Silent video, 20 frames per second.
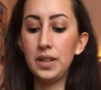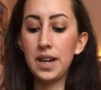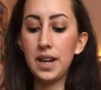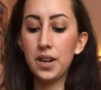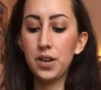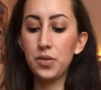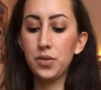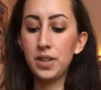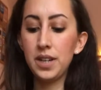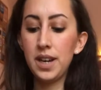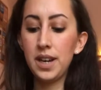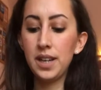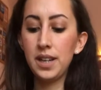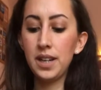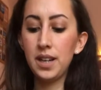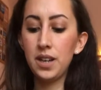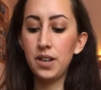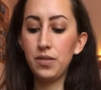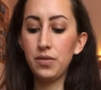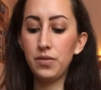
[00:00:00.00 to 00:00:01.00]
get
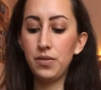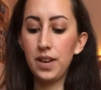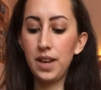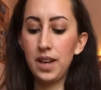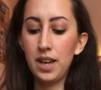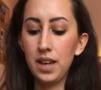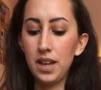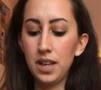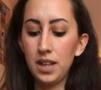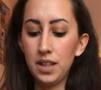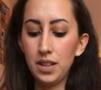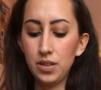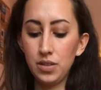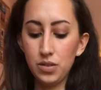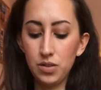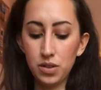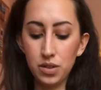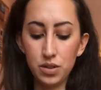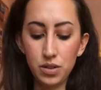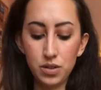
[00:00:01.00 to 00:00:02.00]
creative
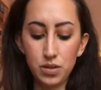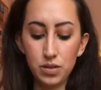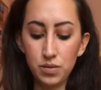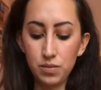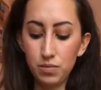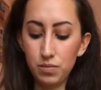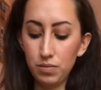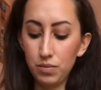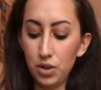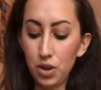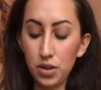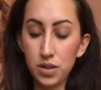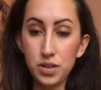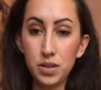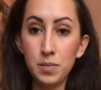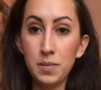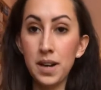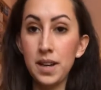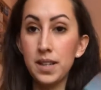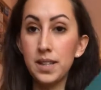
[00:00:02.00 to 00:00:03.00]
and just
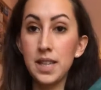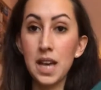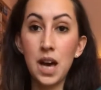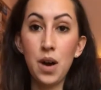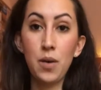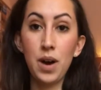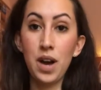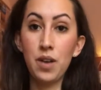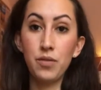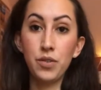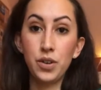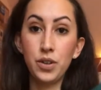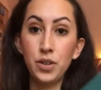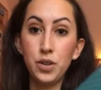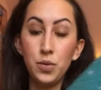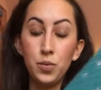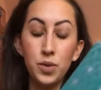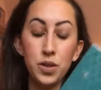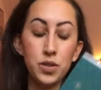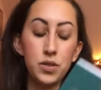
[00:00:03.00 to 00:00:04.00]
customize however
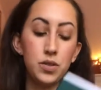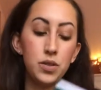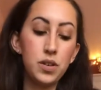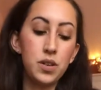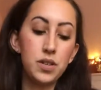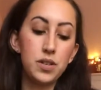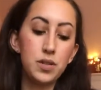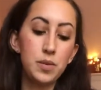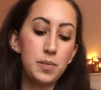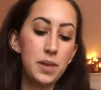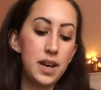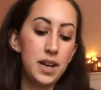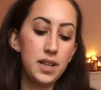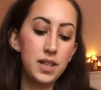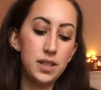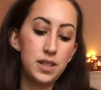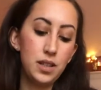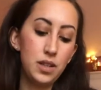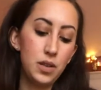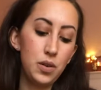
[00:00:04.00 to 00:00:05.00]
you want to
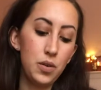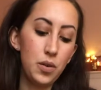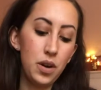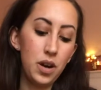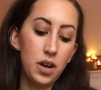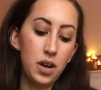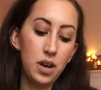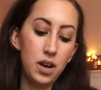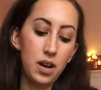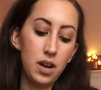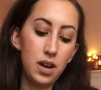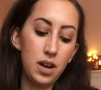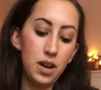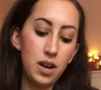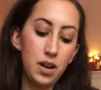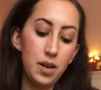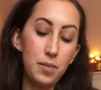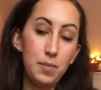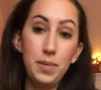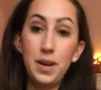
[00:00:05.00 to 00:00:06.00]
customize your
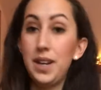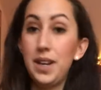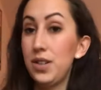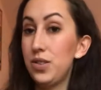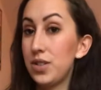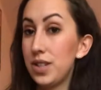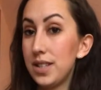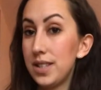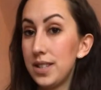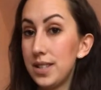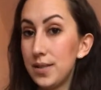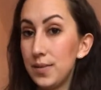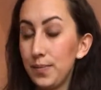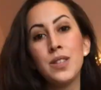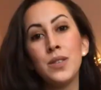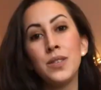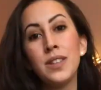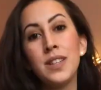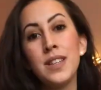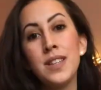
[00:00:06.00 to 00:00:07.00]
pages.
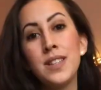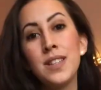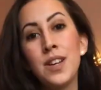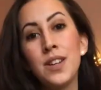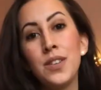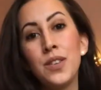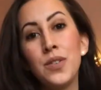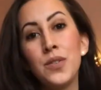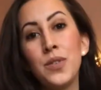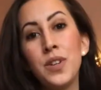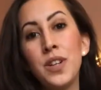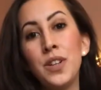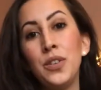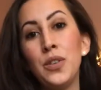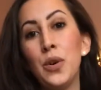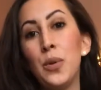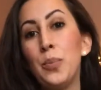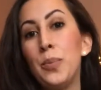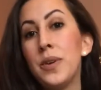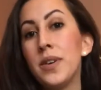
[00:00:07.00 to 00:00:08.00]
So these are the three
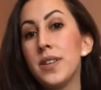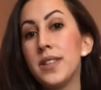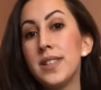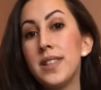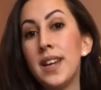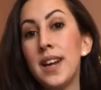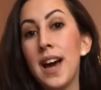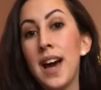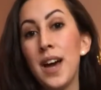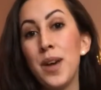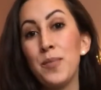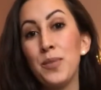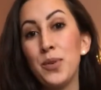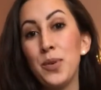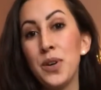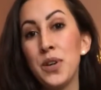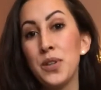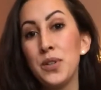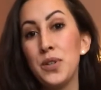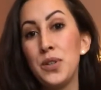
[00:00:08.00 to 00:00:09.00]
notebooks that I'm
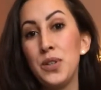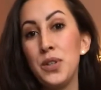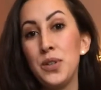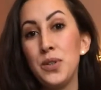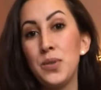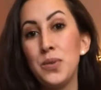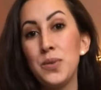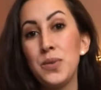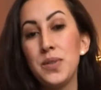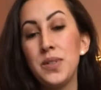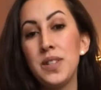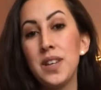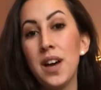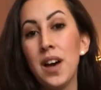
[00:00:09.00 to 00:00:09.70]
going to use